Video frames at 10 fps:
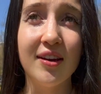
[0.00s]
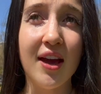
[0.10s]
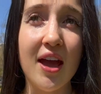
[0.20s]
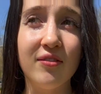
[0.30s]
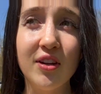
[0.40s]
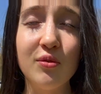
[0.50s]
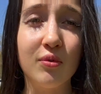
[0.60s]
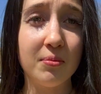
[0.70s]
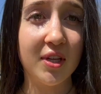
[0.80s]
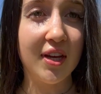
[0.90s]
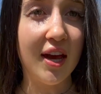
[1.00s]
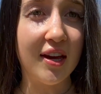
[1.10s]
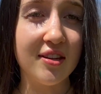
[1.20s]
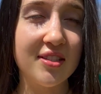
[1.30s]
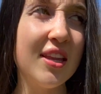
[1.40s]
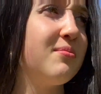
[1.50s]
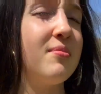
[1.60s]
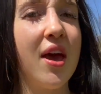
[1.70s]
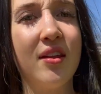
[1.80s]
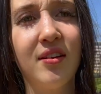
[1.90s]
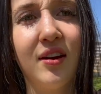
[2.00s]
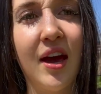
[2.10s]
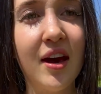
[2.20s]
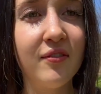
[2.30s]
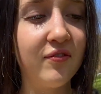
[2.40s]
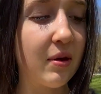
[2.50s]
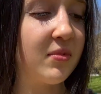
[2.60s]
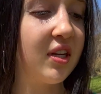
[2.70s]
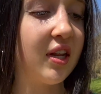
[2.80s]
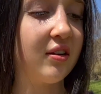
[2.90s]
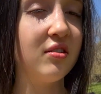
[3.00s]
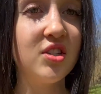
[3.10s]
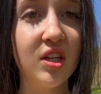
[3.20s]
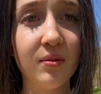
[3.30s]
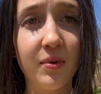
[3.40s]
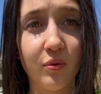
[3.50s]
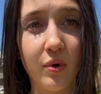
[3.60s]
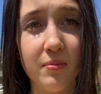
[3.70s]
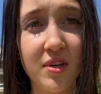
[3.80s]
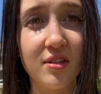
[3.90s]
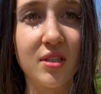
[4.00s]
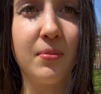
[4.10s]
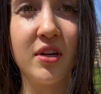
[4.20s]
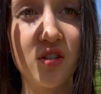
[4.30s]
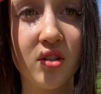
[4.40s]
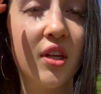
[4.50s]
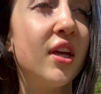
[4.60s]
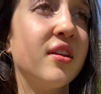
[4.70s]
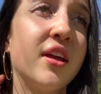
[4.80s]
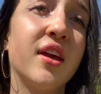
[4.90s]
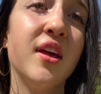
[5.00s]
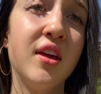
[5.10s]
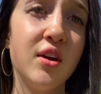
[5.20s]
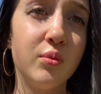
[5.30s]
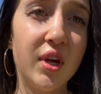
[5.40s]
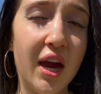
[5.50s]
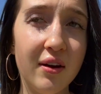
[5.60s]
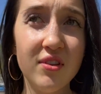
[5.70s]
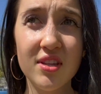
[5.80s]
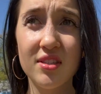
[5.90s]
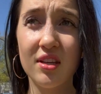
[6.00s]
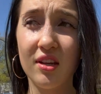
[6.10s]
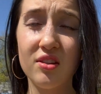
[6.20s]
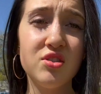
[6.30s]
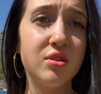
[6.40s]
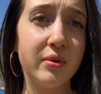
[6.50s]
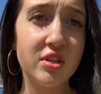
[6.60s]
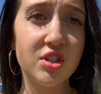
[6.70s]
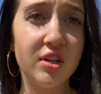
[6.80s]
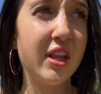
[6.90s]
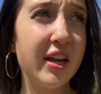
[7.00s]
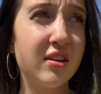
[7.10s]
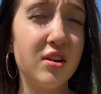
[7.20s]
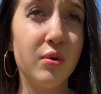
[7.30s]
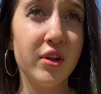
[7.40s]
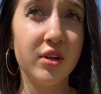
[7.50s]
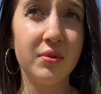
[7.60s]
every woman has, and men have feminine energy, but women especially, like, we have this intuition like no other.